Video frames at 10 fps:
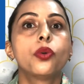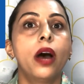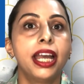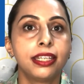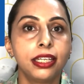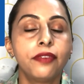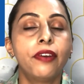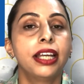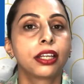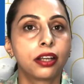
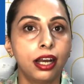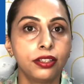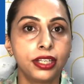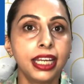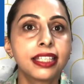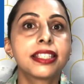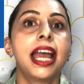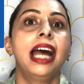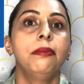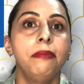identify the context
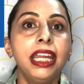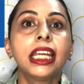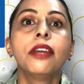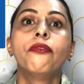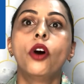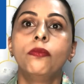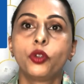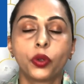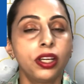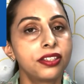and make informed
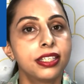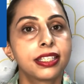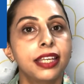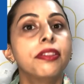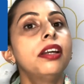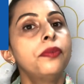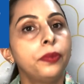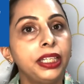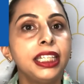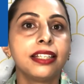choices in the
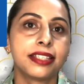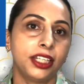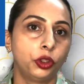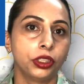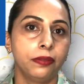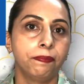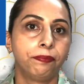reading section,